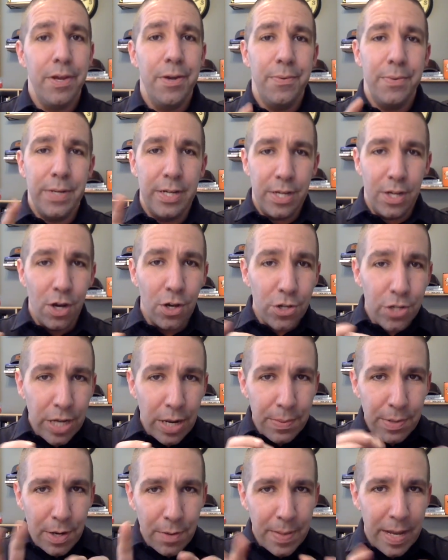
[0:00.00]
We negotiate,
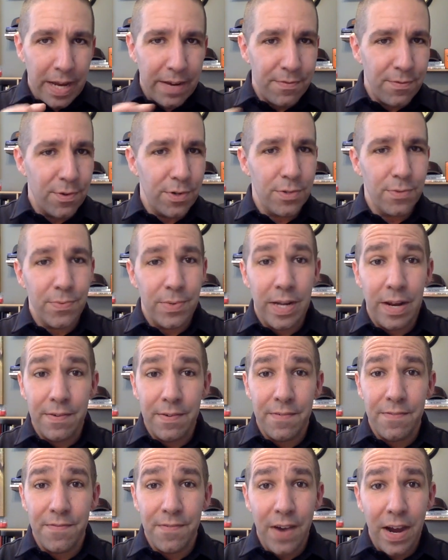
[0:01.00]
we go back and forth, whatever, and
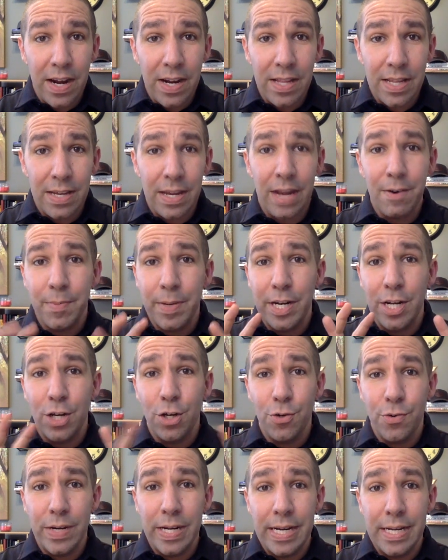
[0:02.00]
finally everybody
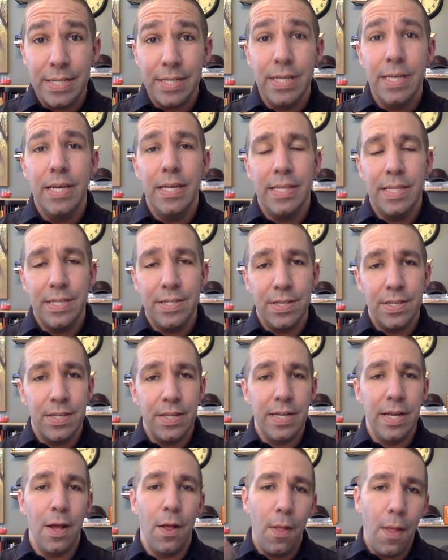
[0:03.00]
agrees this is a
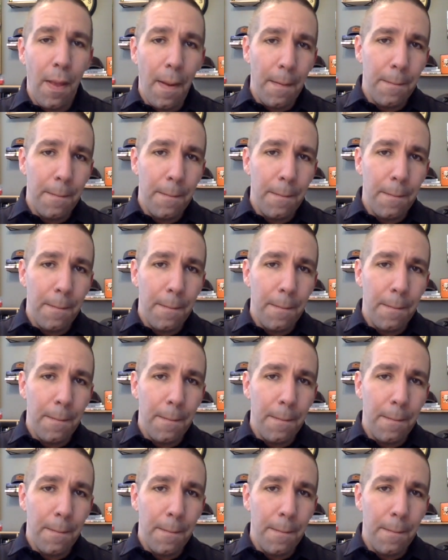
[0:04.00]
deal.